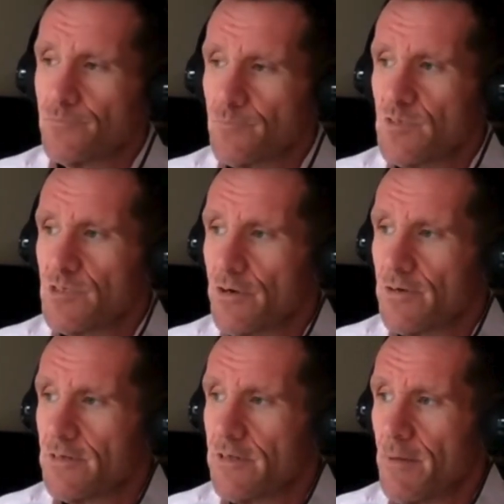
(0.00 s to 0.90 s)
So
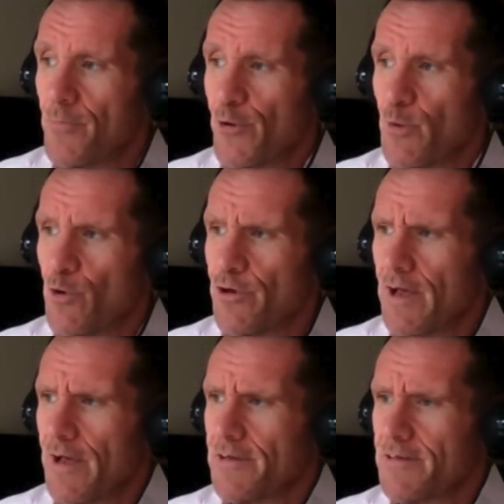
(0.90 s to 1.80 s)
get booking while you
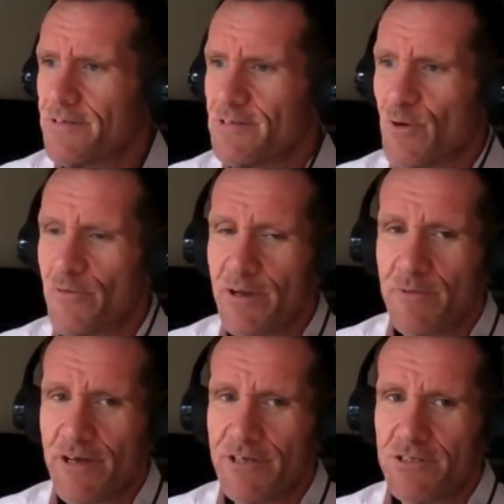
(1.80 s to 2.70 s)
can is my
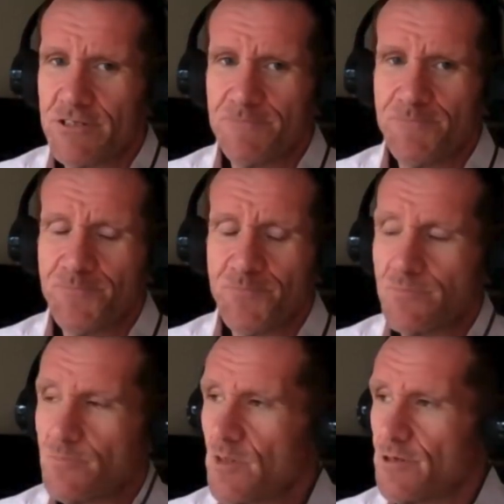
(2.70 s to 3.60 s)
recommendation,
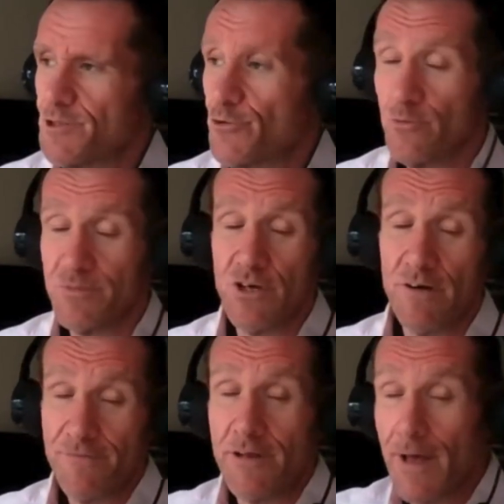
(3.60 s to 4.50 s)
because the groups are
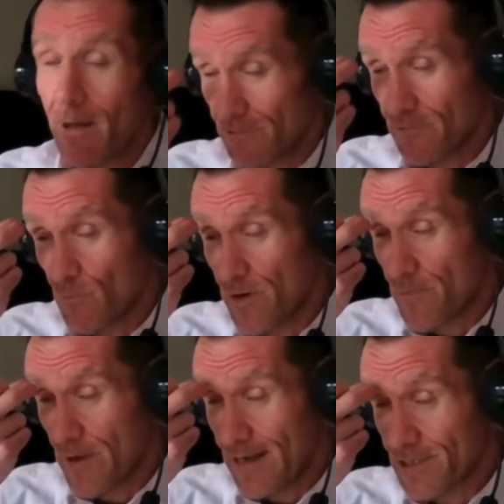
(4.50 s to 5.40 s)
filling up,
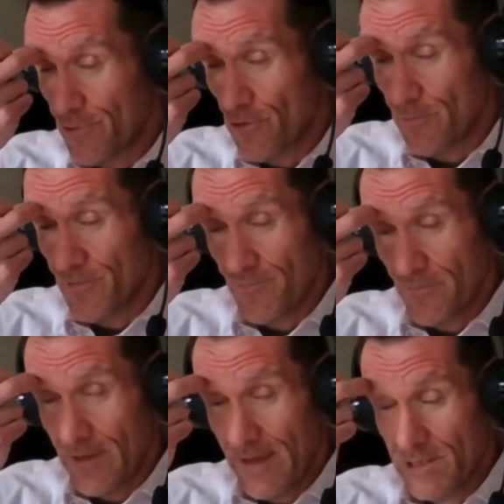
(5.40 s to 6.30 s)
and as the groups
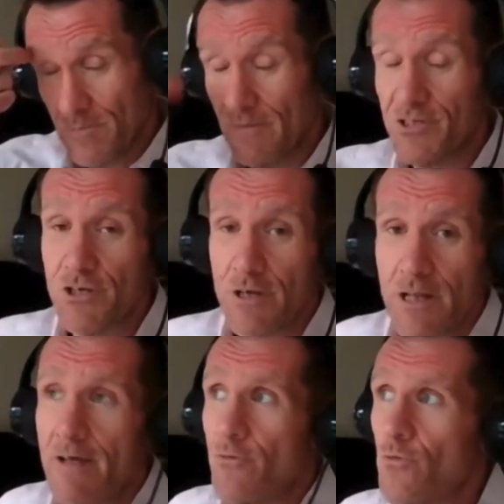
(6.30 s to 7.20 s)
get above a certain
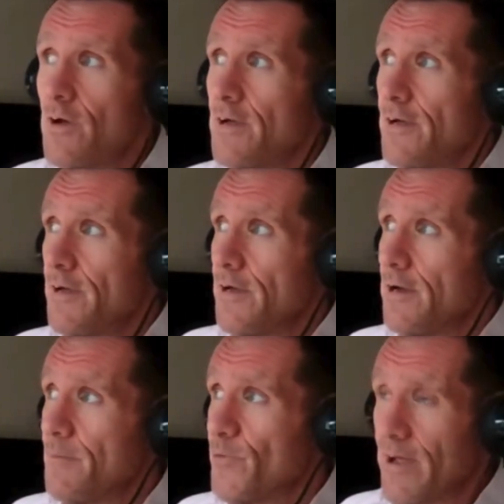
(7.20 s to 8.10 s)
level,
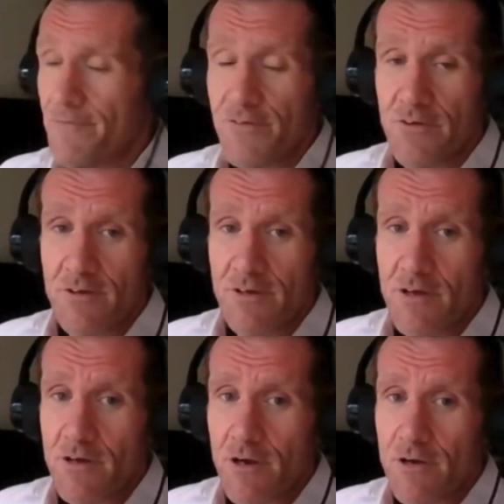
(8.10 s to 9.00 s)
we have to
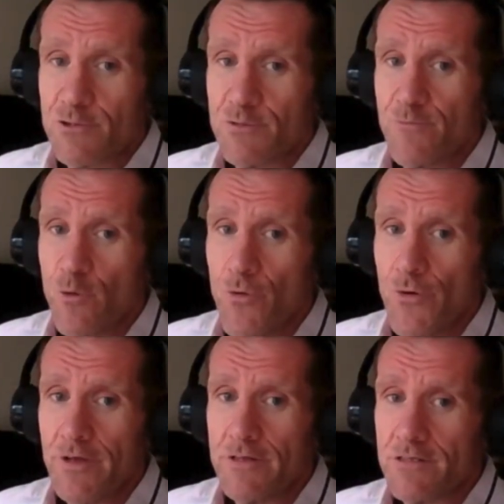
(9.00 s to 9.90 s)
close them before
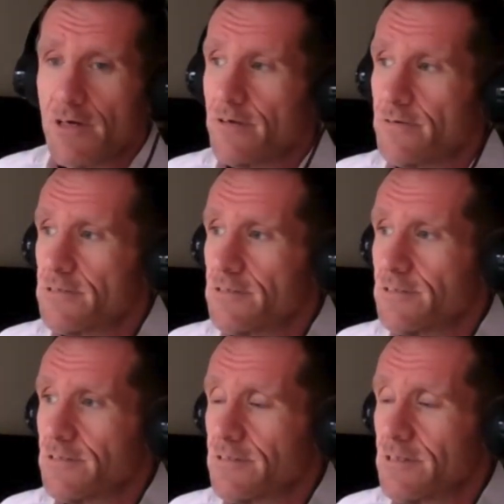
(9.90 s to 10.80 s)
booking. So
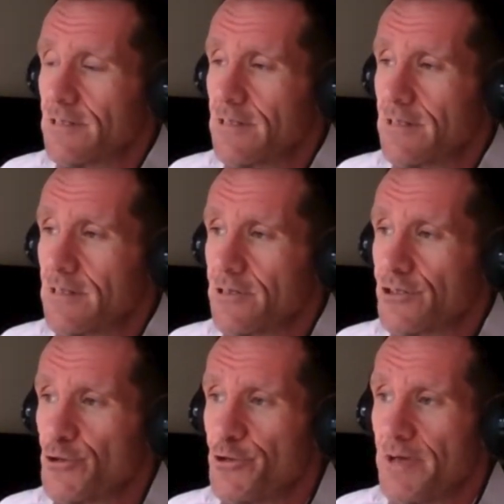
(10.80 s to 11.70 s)
the
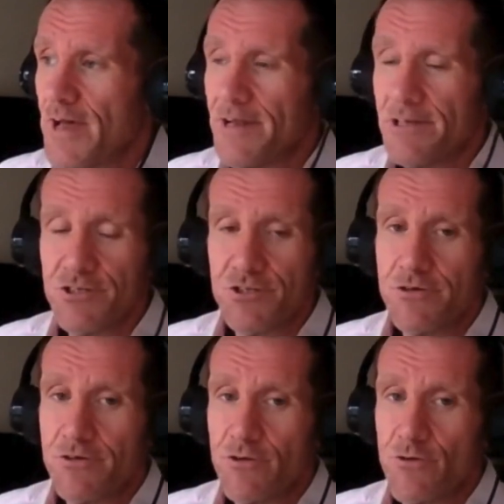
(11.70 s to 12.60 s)
sooner you get in, the
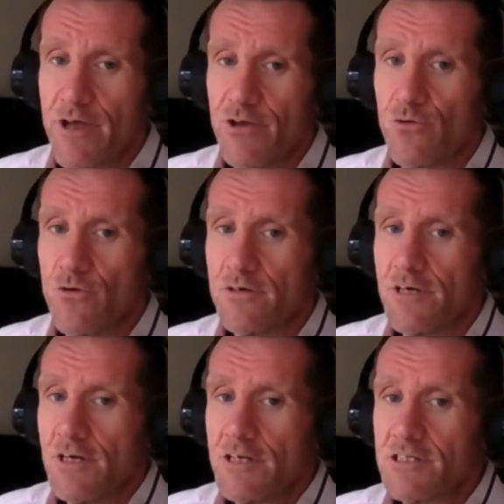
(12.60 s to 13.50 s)
sooner you'll get your
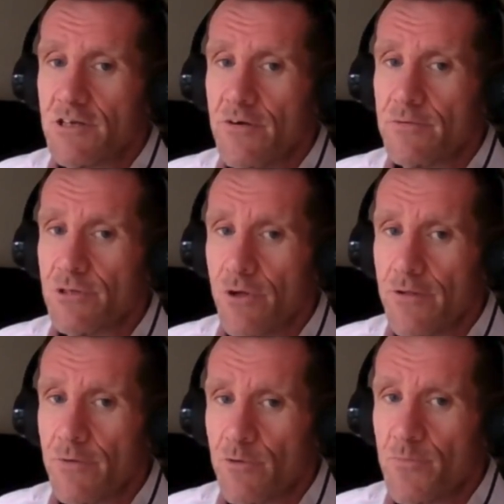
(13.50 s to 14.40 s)
time slot
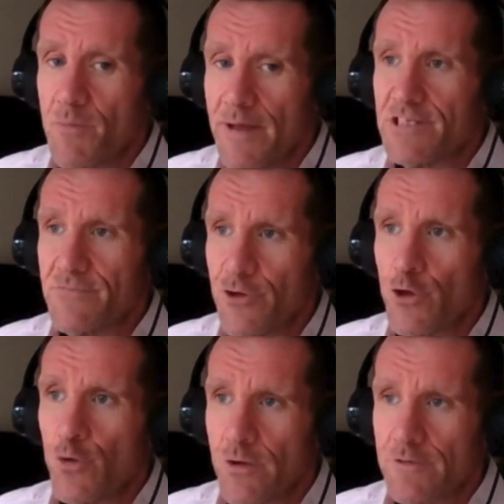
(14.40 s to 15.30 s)
that would be best for you.